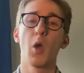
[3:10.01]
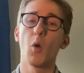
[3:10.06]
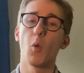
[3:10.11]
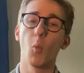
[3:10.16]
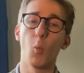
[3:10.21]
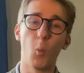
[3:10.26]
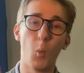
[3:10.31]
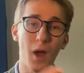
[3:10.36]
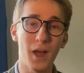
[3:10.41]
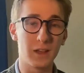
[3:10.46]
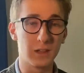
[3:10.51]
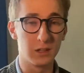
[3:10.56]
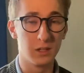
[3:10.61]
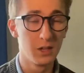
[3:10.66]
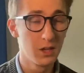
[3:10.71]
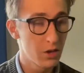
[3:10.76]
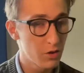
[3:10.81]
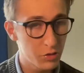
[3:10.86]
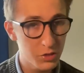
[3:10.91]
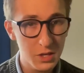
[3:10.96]
Well,
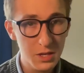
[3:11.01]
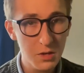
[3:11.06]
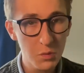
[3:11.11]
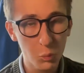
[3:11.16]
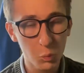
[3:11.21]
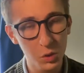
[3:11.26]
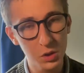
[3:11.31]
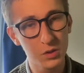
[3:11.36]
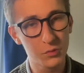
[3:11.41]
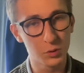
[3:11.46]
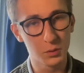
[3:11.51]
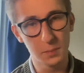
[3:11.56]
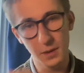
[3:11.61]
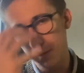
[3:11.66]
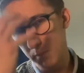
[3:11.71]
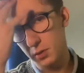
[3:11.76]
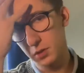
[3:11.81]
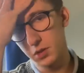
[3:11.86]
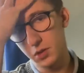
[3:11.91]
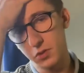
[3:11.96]
the wonderful
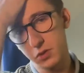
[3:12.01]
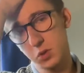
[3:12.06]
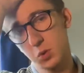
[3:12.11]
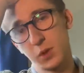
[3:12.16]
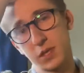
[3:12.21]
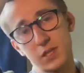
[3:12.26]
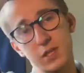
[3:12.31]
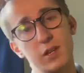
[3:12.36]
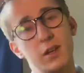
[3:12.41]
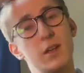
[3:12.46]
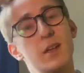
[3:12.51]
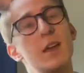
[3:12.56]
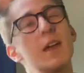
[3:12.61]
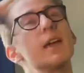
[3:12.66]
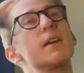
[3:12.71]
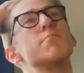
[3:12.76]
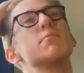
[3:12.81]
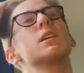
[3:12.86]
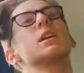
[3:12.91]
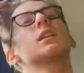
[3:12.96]
people on Twitter
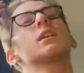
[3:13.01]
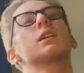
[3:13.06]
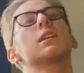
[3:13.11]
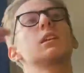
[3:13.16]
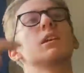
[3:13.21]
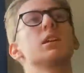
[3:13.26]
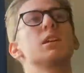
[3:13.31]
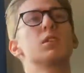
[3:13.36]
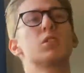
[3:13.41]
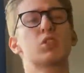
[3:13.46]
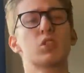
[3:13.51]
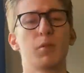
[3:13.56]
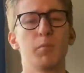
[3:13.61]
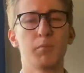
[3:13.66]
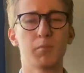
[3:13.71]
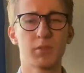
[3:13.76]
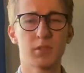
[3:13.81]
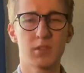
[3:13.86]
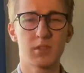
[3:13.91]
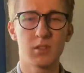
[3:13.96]
immediately
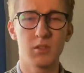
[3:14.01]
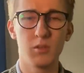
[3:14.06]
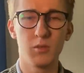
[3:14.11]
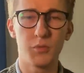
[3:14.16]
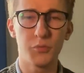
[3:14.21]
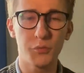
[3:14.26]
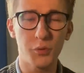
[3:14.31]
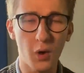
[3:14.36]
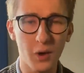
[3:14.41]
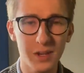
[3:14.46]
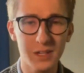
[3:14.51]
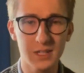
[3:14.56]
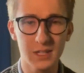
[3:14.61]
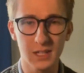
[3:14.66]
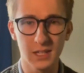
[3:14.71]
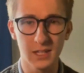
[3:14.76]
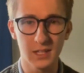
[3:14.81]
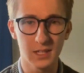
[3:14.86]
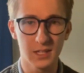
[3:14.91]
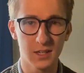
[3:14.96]
jumped to
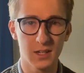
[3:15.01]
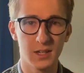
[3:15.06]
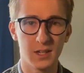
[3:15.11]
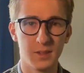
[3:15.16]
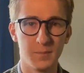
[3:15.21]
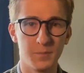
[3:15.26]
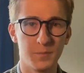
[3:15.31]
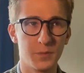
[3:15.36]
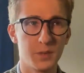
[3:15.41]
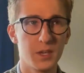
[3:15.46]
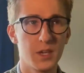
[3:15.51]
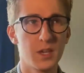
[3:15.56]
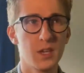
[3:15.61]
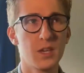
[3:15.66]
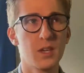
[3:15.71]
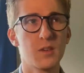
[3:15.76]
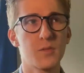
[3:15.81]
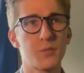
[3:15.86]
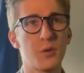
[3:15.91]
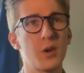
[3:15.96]
finding um,
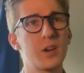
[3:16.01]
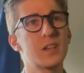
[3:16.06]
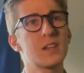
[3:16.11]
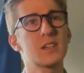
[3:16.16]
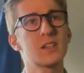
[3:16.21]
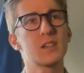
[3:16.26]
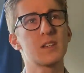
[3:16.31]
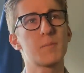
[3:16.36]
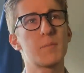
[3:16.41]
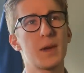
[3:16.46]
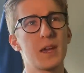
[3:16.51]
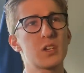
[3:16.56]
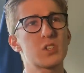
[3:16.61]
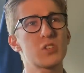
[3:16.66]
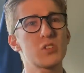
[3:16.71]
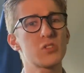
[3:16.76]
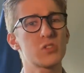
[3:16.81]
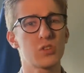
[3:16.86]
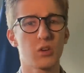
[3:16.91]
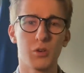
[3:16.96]
finding
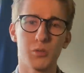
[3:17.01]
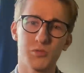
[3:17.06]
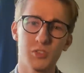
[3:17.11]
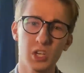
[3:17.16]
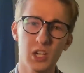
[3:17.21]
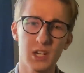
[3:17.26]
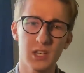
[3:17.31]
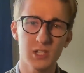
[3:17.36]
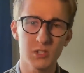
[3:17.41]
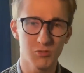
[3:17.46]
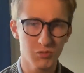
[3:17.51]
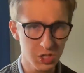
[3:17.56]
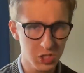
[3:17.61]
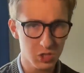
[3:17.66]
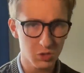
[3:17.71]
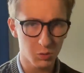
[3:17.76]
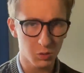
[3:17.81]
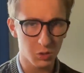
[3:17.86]
pictures of Jenny's original